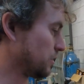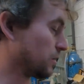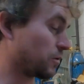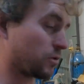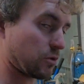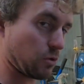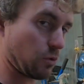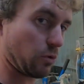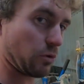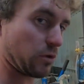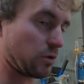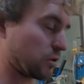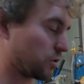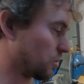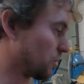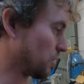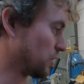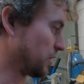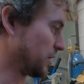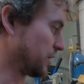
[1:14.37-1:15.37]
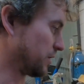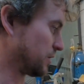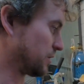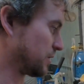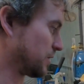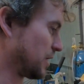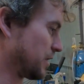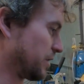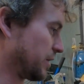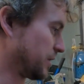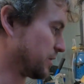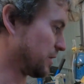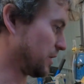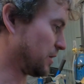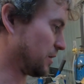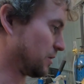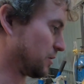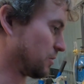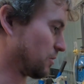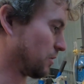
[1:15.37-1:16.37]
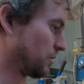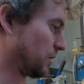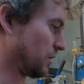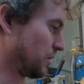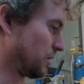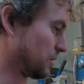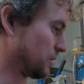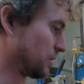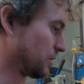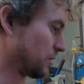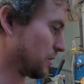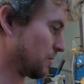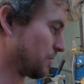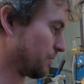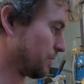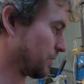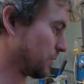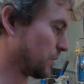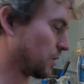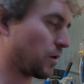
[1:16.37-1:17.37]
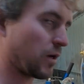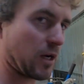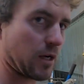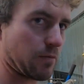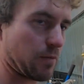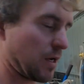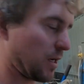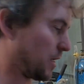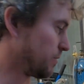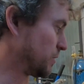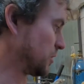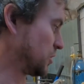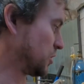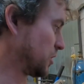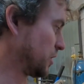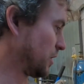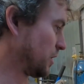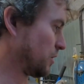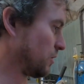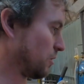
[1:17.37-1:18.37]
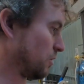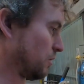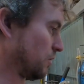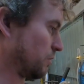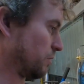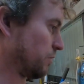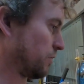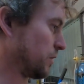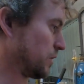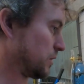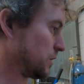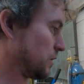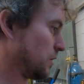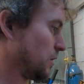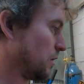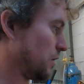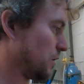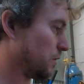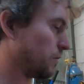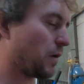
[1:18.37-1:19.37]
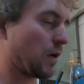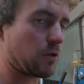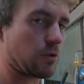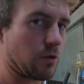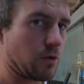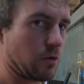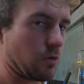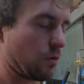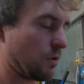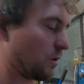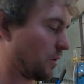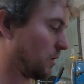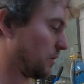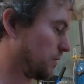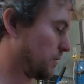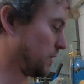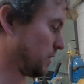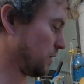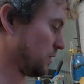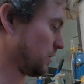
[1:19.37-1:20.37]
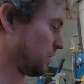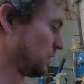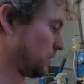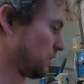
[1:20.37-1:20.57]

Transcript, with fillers: the shortened shock lengths and the extended shock lengths, I can make up a jig off this factory coilover.